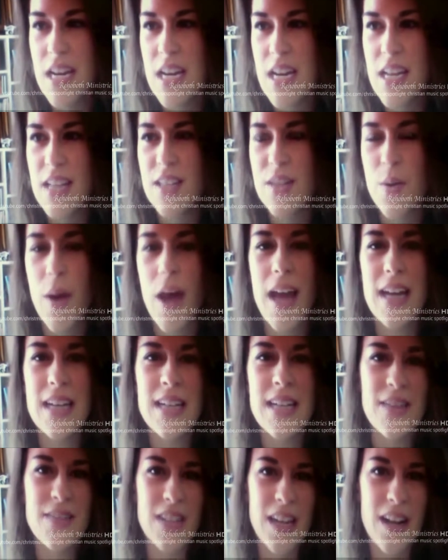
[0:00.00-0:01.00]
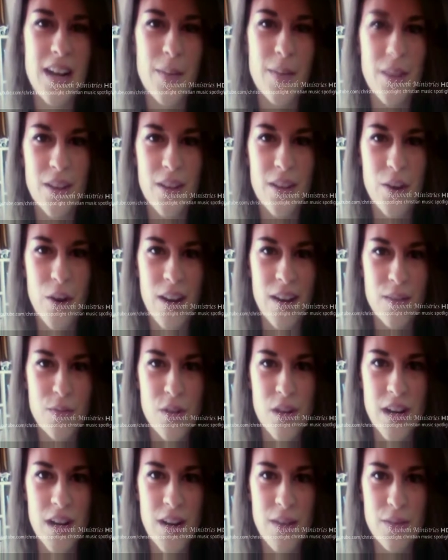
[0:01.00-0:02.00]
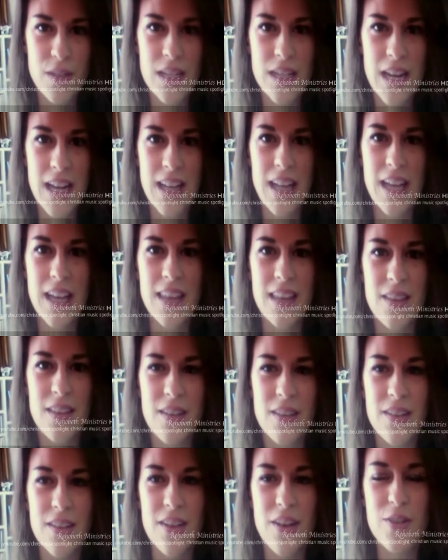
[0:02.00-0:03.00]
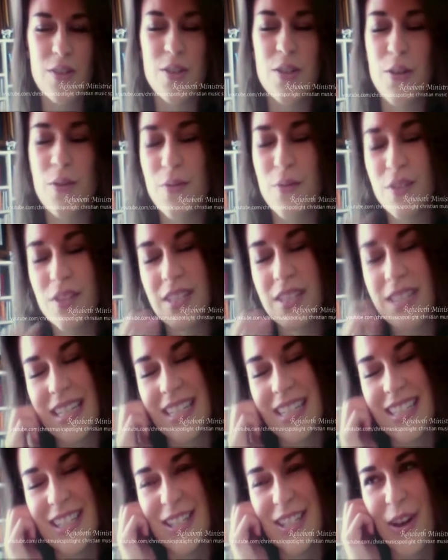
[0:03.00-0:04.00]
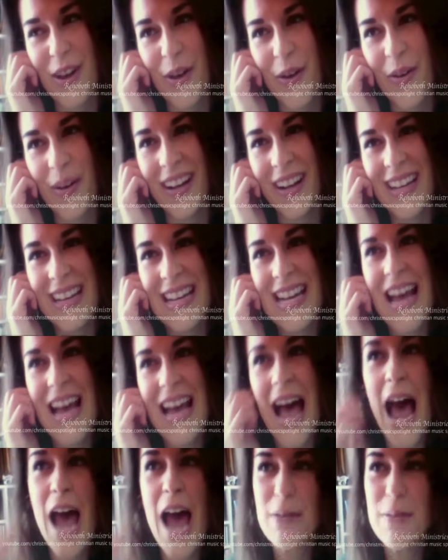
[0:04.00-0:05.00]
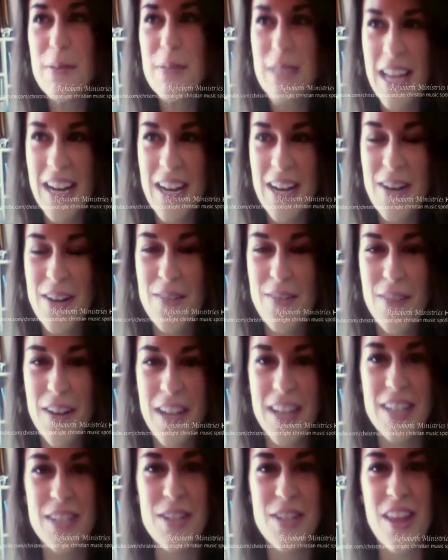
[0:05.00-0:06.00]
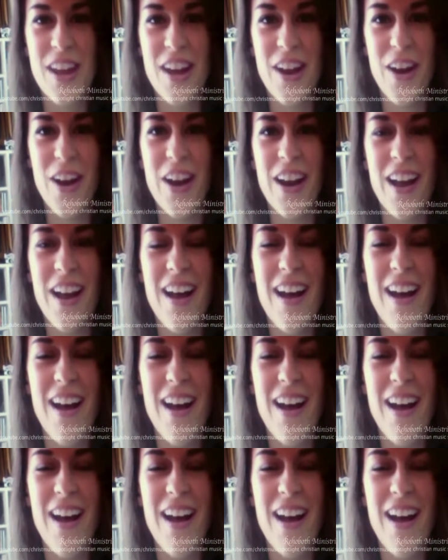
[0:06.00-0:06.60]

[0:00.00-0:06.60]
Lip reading: So I didn't have to get up at the crack of dawn every day like the other surfers did. So I was at an advantage there.